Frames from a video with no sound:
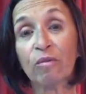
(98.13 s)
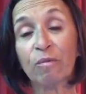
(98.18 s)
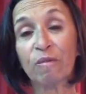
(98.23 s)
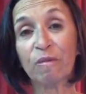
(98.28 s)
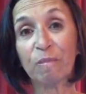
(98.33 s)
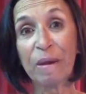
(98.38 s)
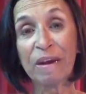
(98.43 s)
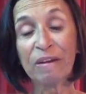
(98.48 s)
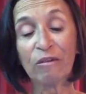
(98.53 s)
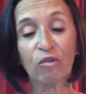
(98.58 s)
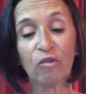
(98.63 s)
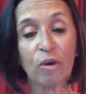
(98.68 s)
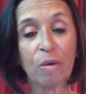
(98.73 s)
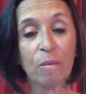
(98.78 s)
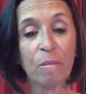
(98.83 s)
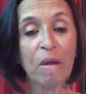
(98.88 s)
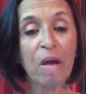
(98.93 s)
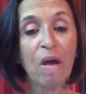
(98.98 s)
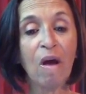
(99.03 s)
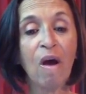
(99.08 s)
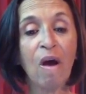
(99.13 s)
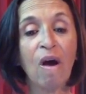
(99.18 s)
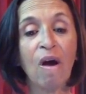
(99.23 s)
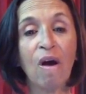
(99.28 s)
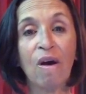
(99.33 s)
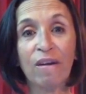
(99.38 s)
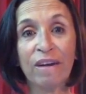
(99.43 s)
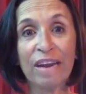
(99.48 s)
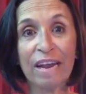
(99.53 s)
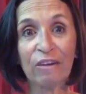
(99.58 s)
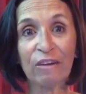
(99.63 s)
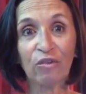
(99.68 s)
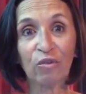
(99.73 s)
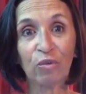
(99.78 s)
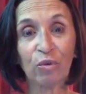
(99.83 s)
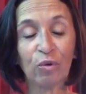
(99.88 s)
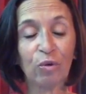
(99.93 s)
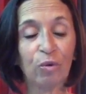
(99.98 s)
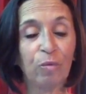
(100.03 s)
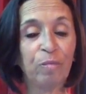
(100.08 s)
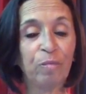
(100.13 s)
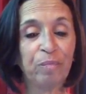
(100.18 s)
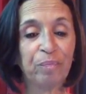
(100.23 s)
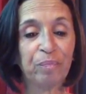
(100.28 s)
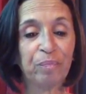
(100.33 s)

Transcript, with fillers: spectrum, all natural